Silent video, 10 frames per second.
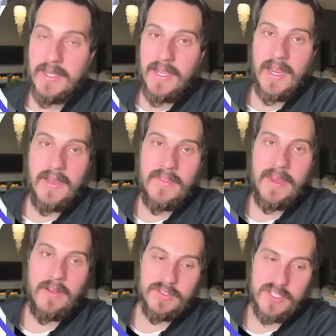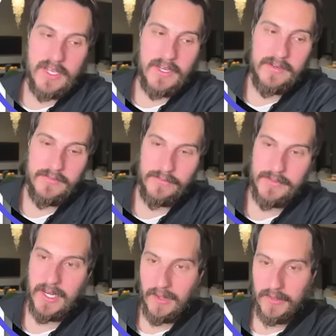And then all of a sudden,
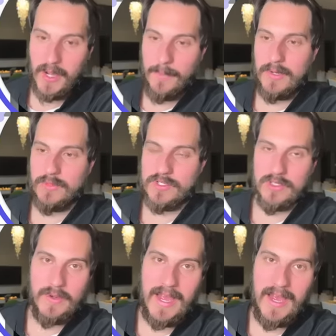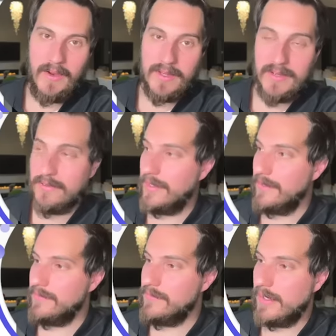you know, the company will slow down and
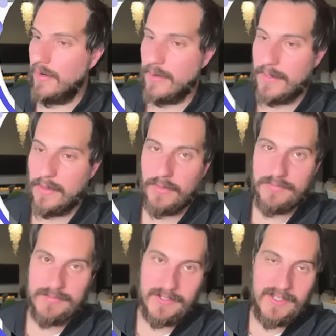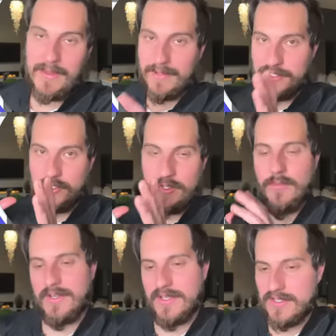you know, everybody will claim it's
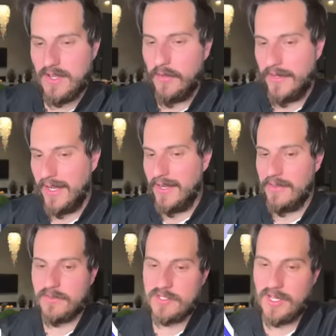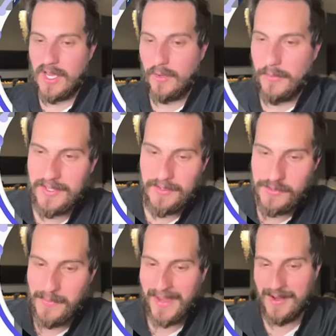doomed and it's all done and stock will be a
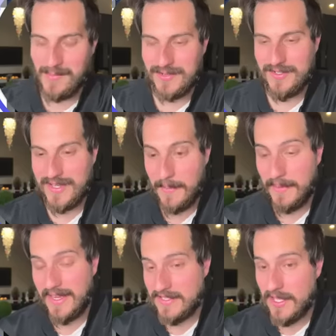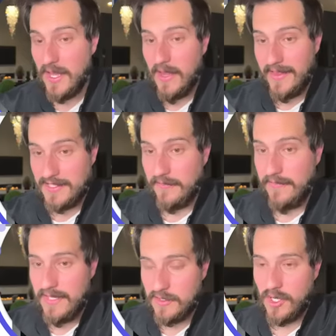huge buying opportunity again. But that's
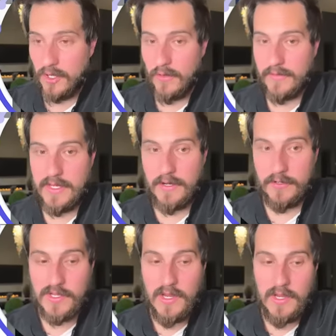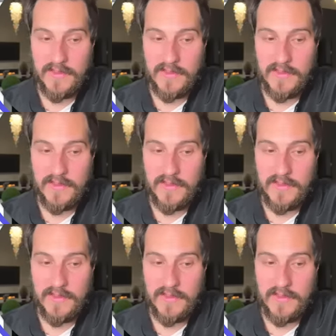NVIDIA stock over the years.